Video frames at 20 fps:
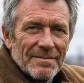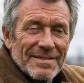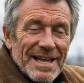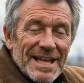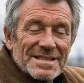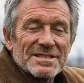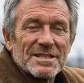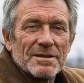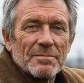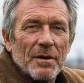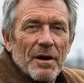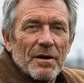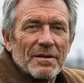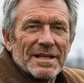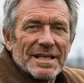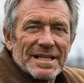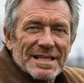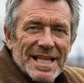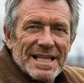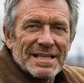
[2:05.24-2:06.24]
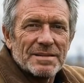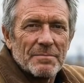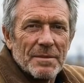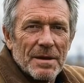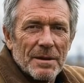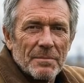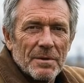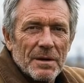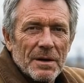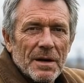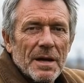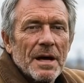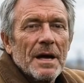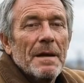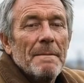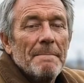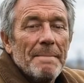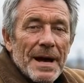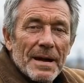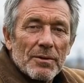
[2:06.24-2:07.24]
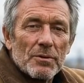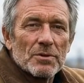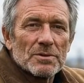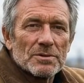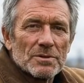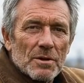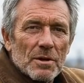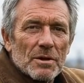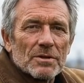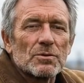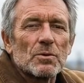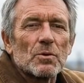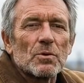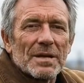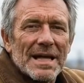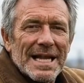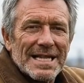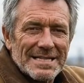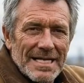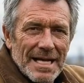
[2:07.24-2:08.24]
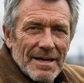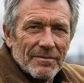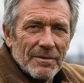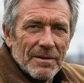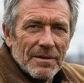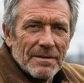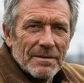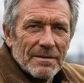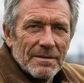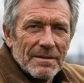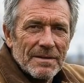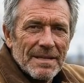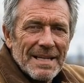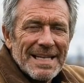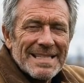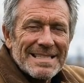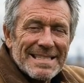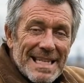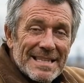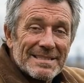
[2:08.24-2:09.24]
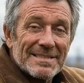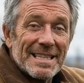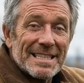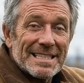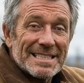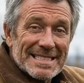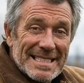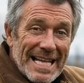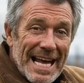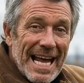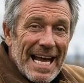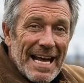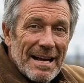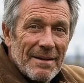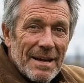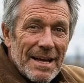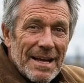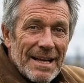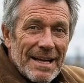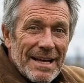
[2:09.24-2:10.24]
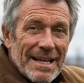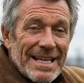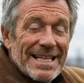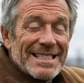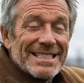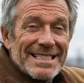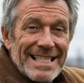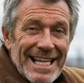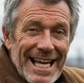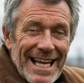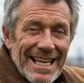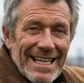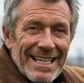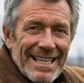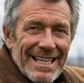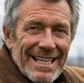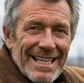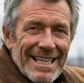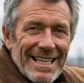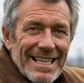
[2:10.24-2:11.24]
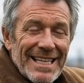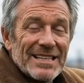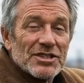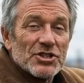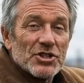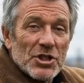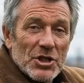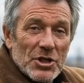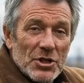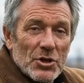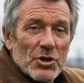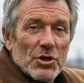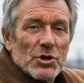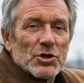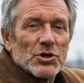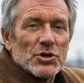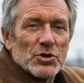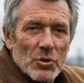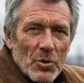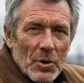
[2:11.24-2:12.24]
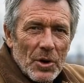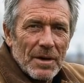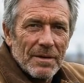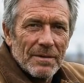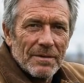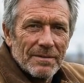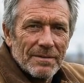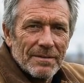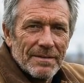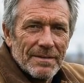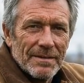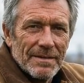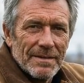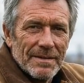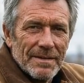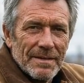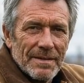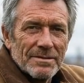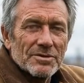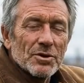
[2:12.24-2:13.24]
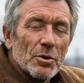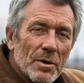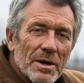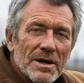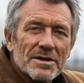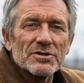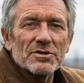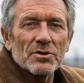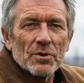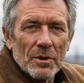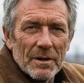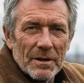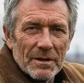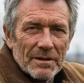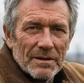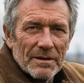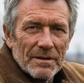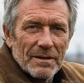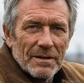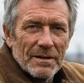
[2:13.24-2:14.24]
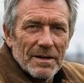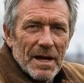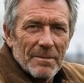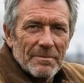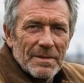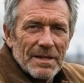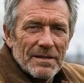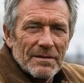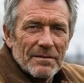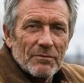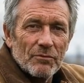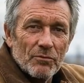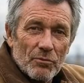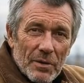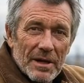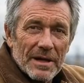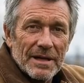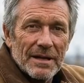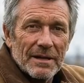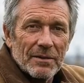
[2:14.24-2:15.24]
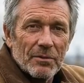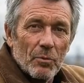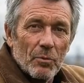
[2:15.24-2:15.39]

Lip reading: That's the part that gets people. Better results with less effort. It sounds like a scam. It's not. It's just good soil. So what is soil? I mean, really,